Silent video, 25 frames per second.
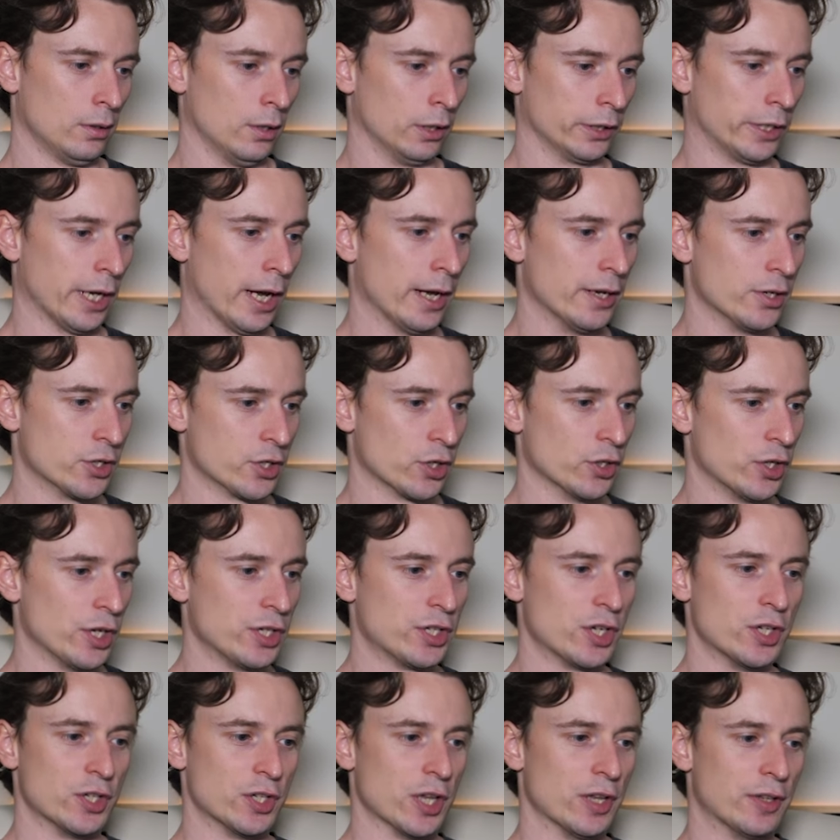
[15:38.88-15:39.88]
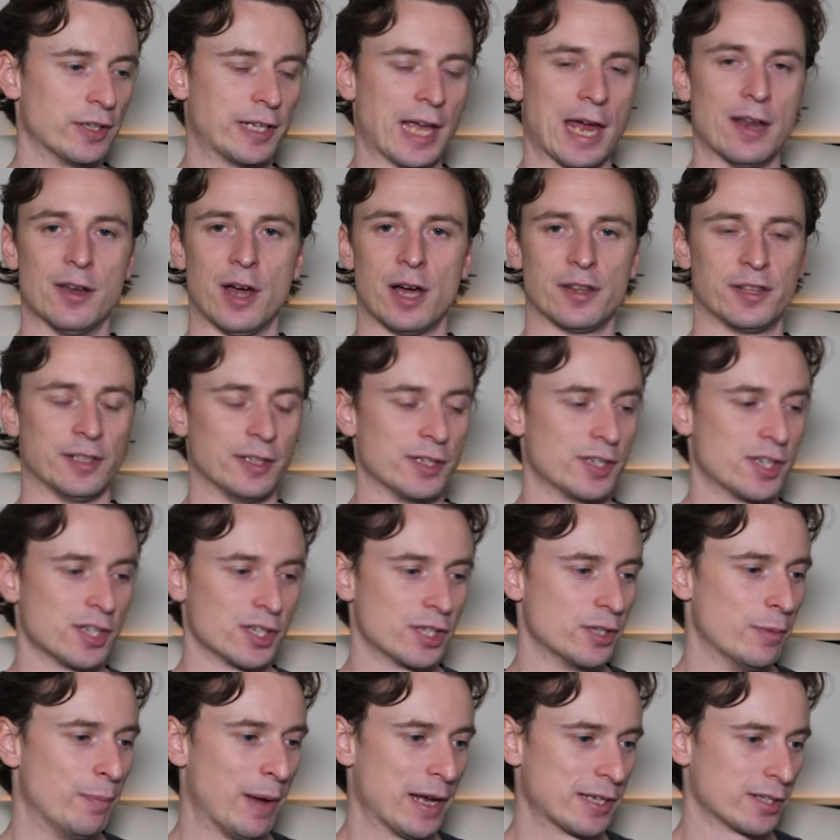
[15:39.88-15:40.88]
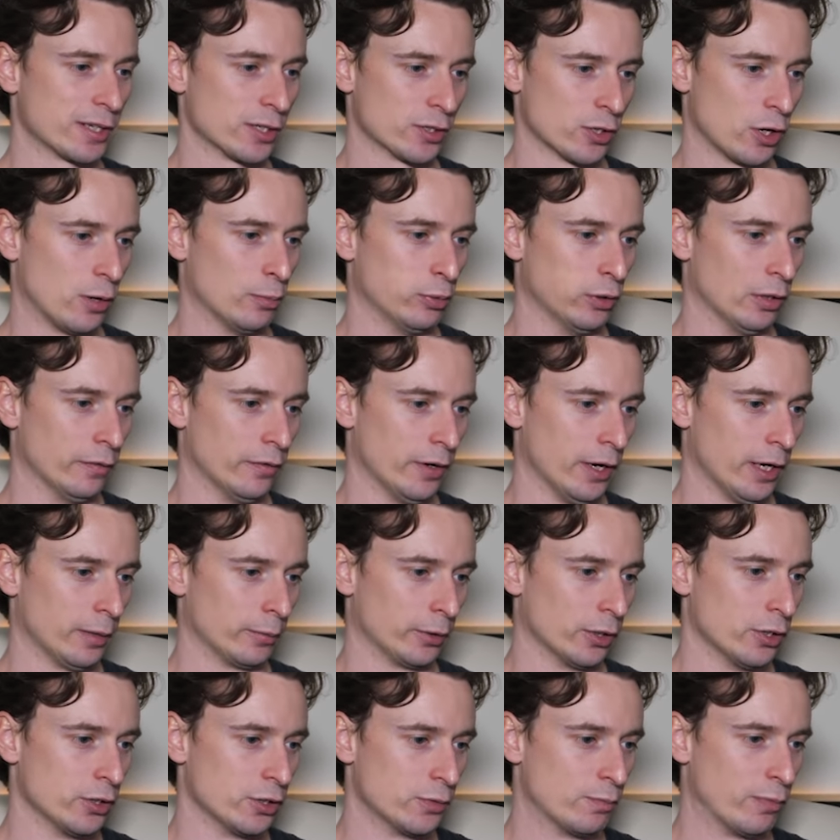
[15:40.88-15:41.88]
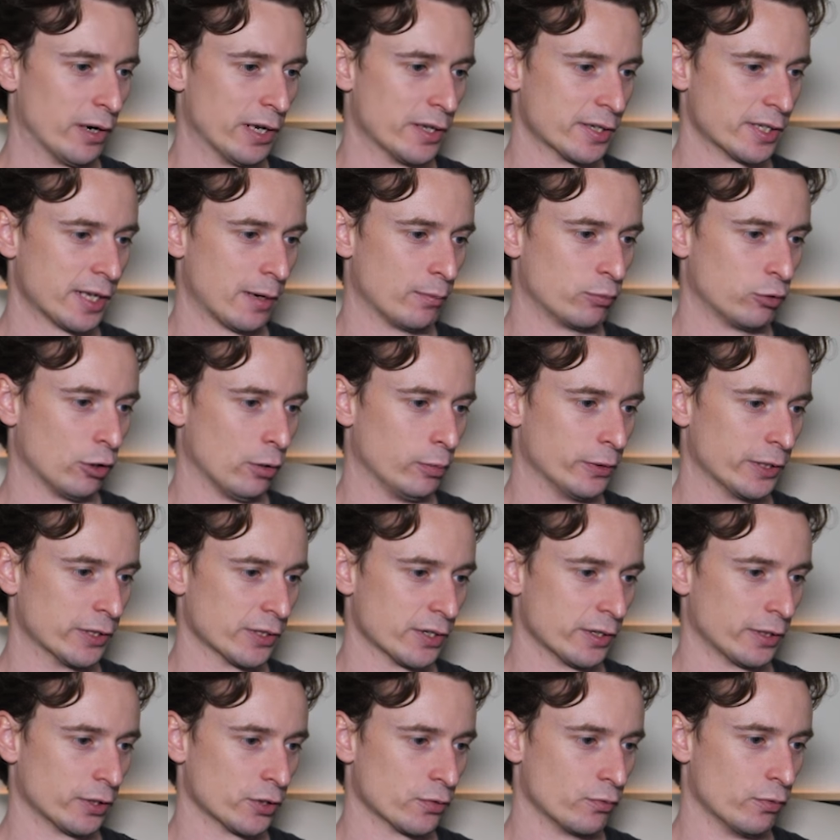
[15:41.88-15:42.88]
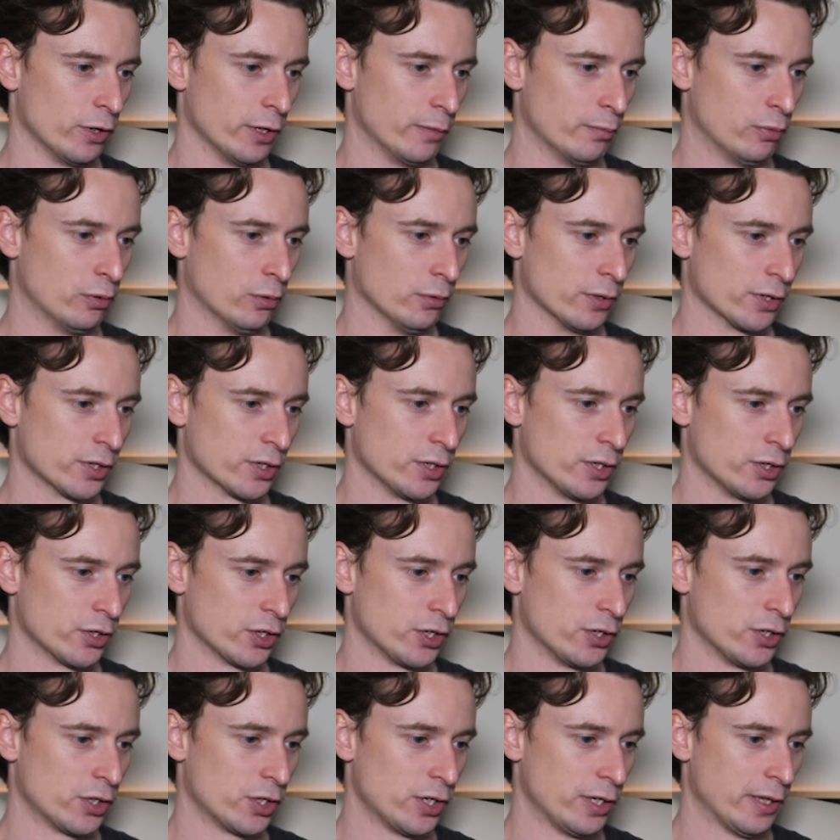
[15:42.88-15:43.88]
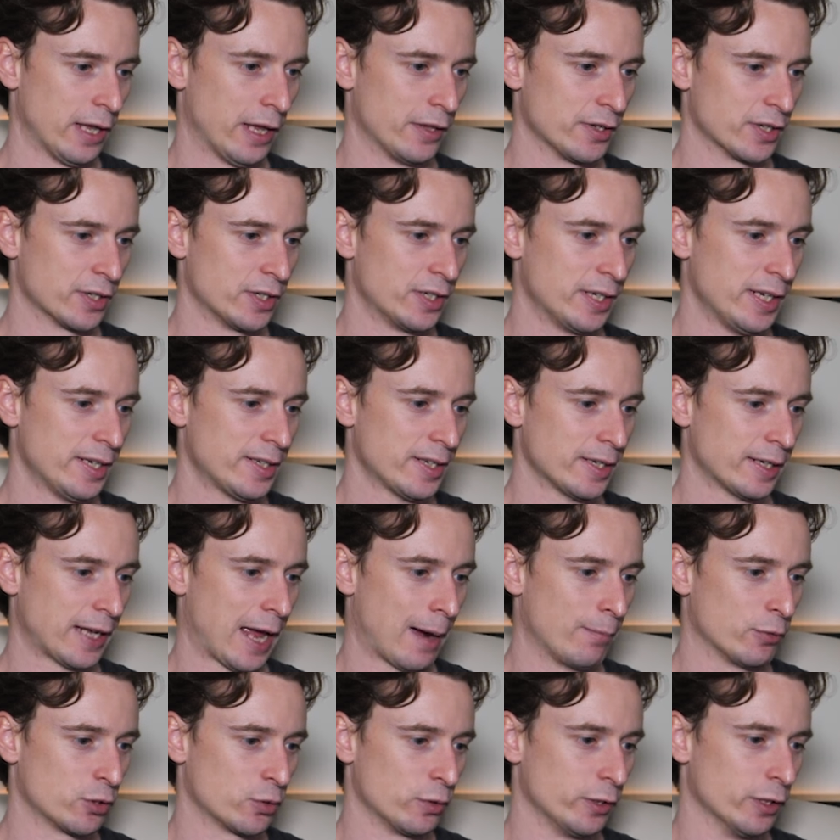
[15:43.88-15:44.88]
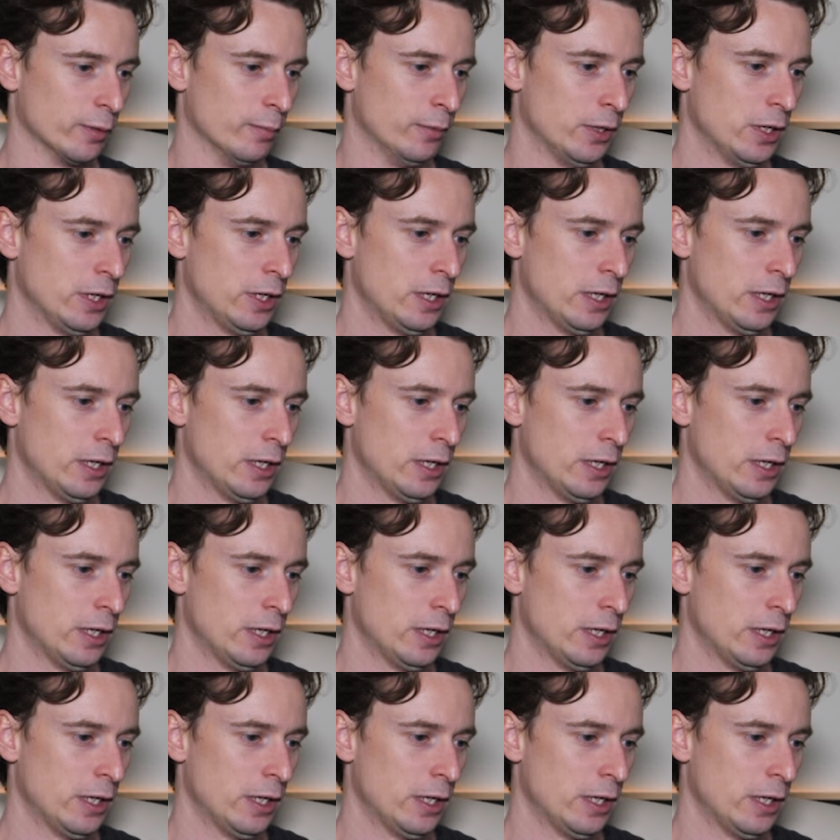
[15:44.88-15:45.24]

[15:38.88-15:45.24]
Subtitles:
Okay, so this is, again, I think this is the best example of it, and I'm going to break this down properly because I think it's really important to see. So you see there's a decent gap between them.